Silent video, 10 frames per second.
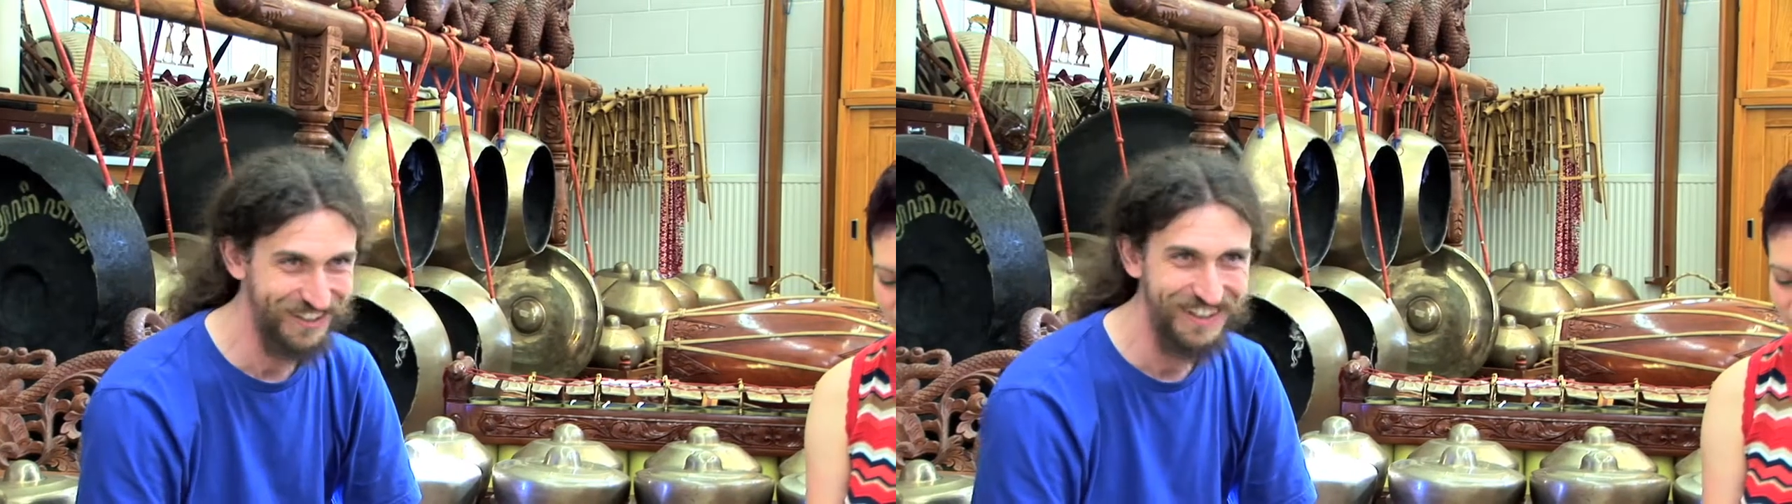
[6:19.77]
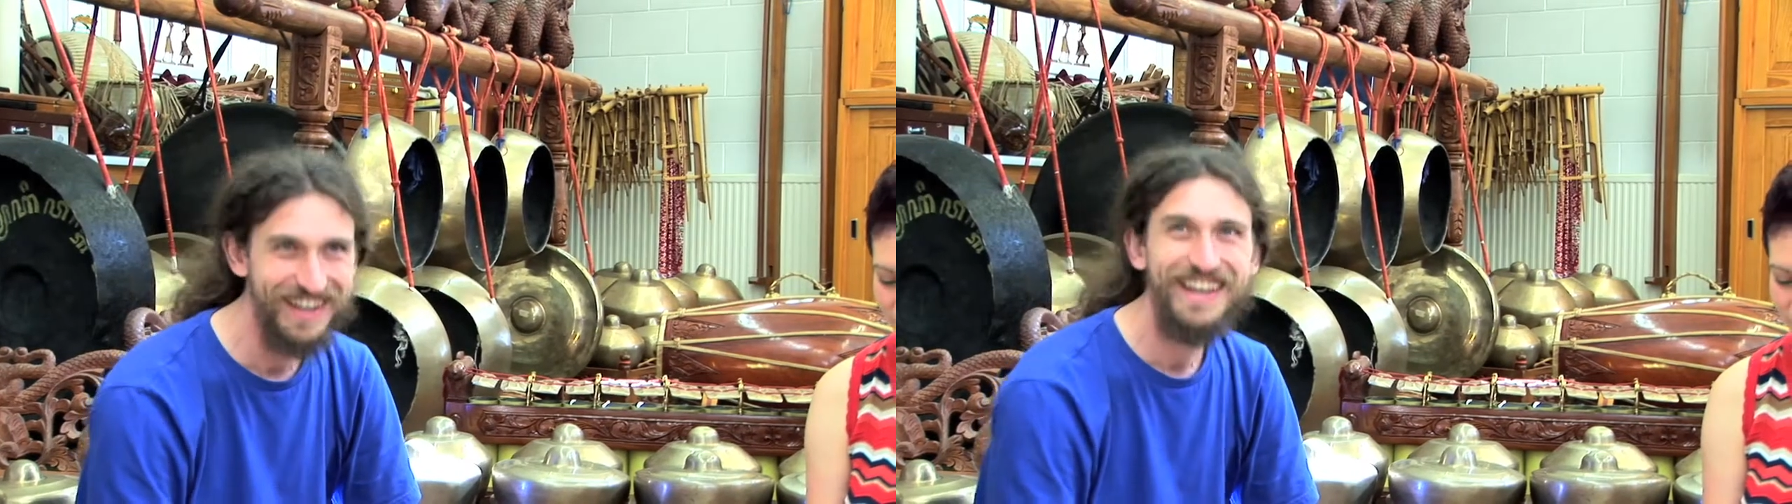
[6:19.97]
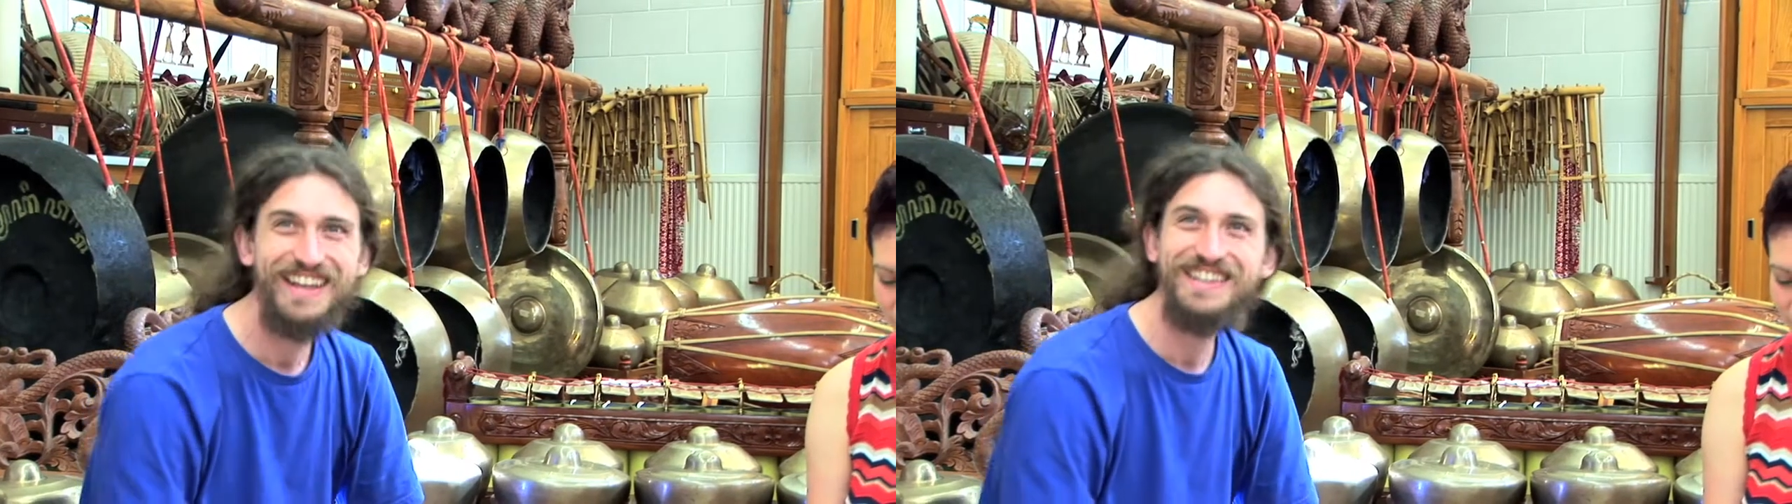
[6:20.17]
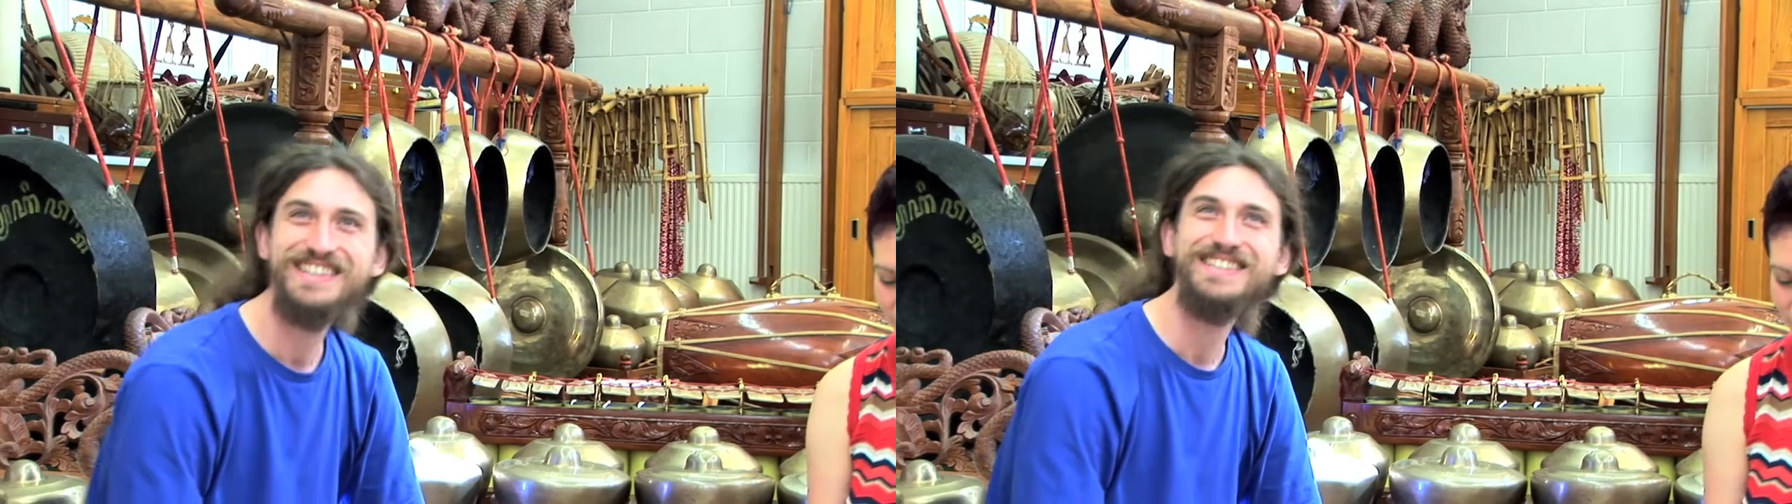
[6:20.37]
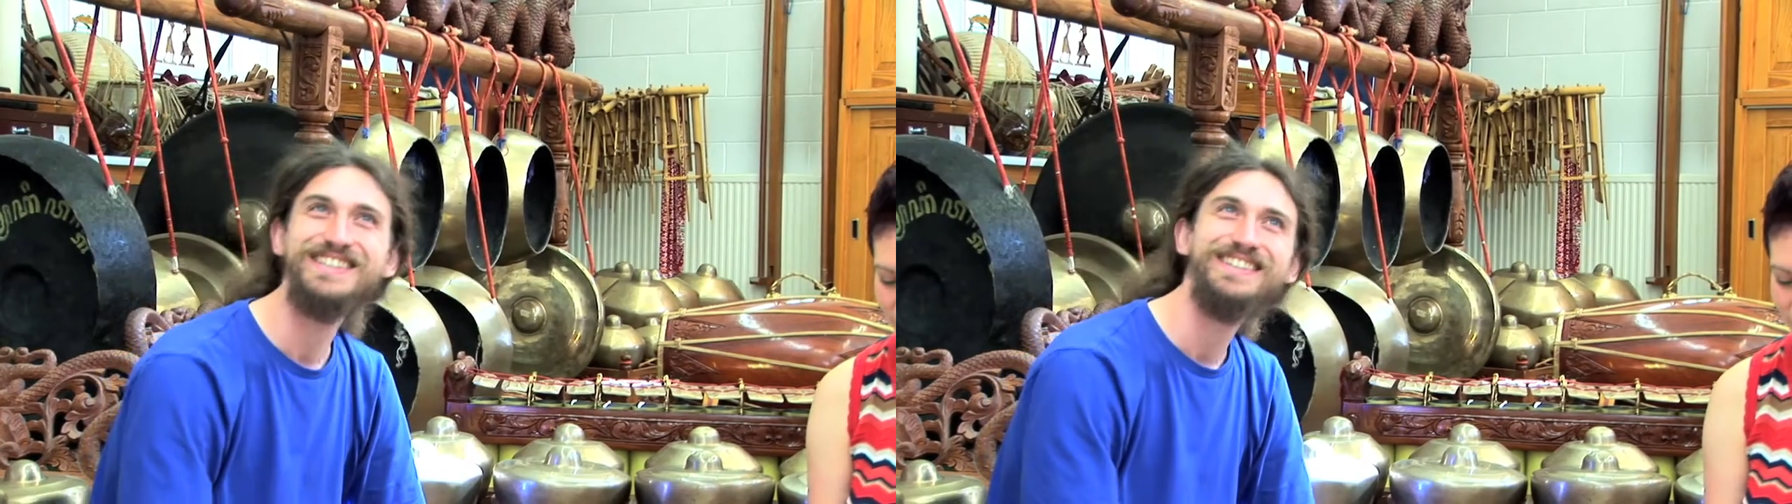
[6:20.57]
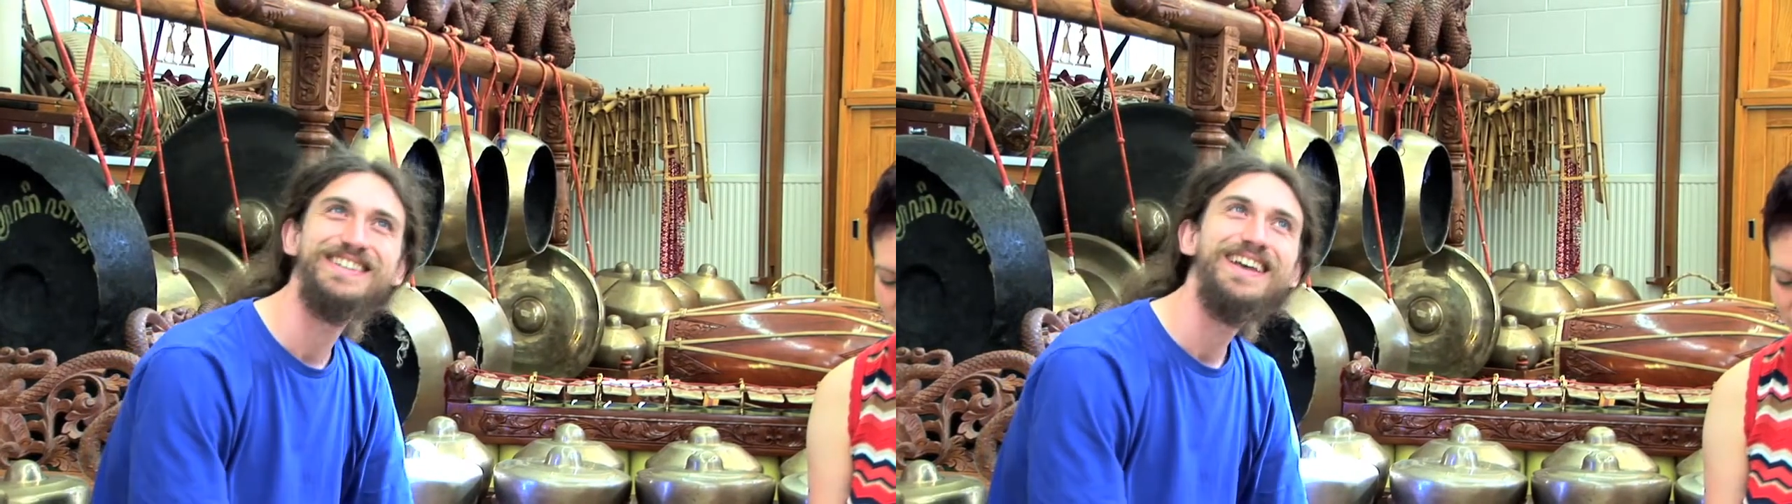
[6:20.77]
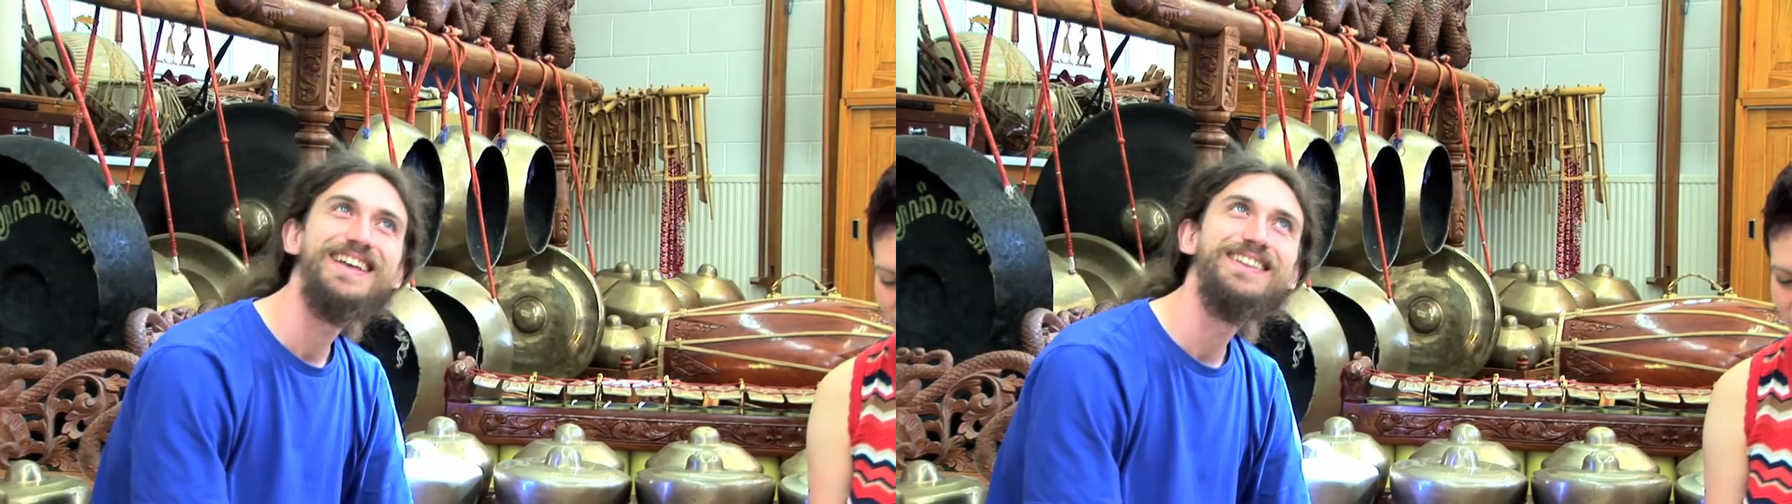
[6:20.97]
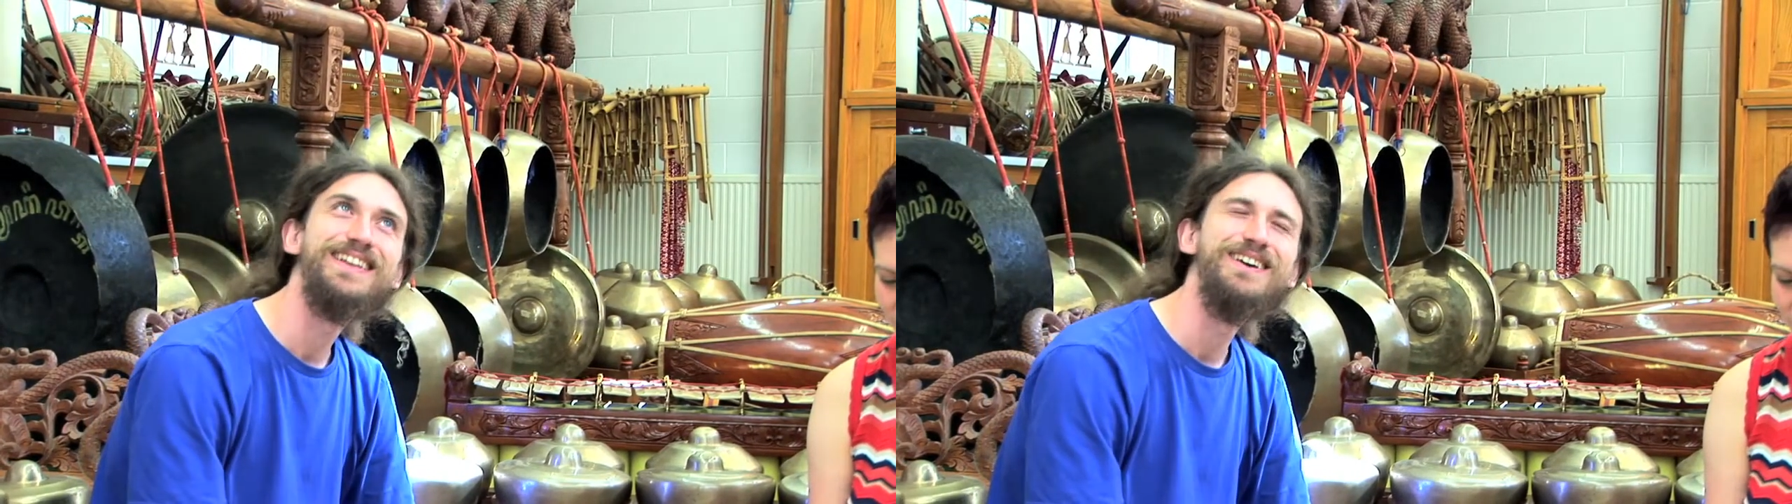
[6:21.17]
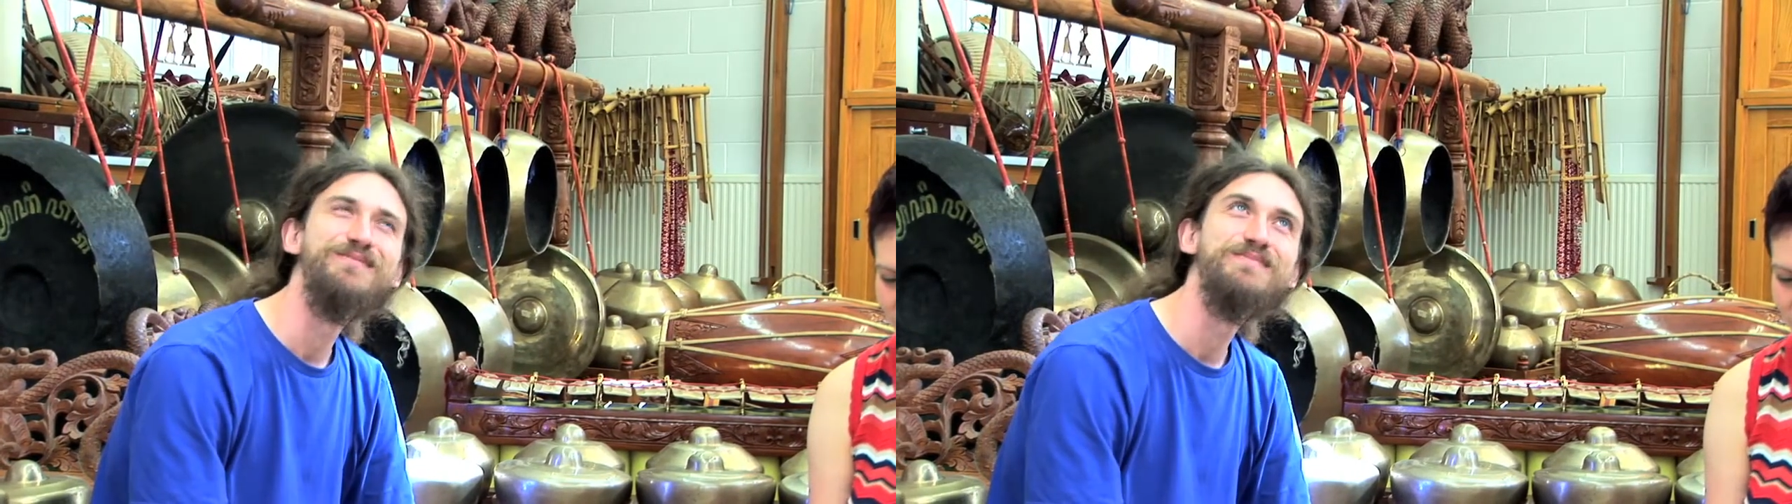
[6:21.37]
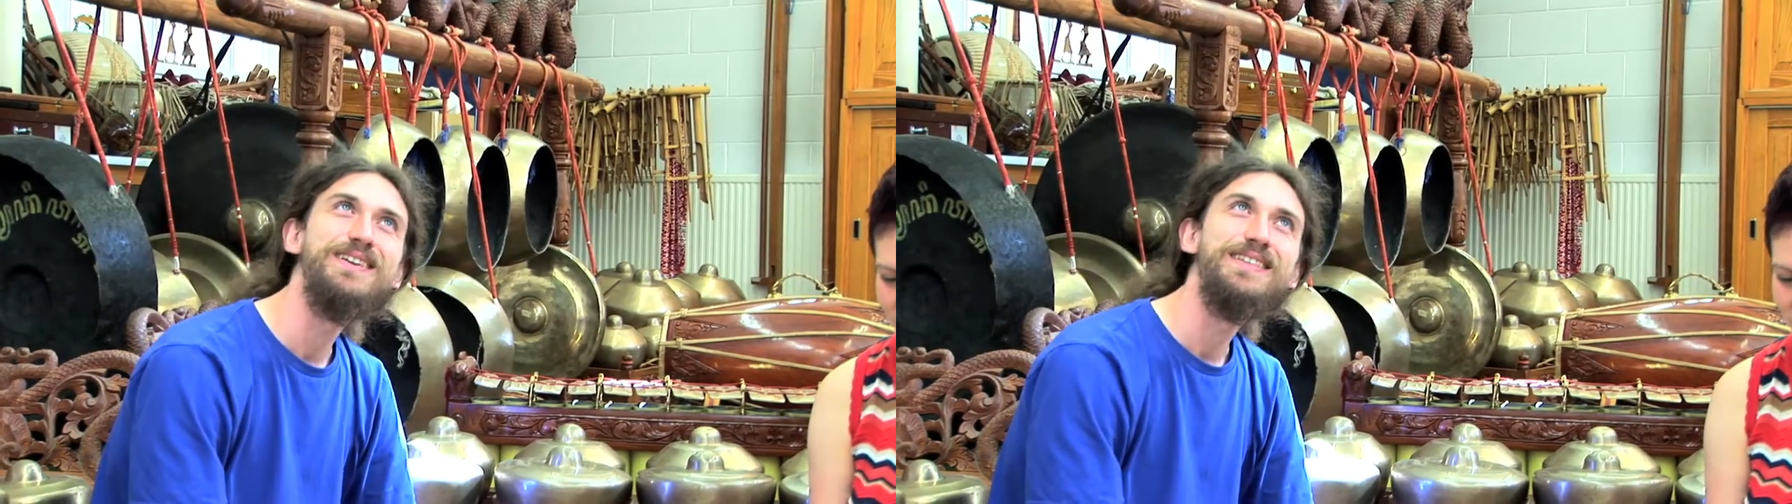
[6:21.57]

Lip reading: And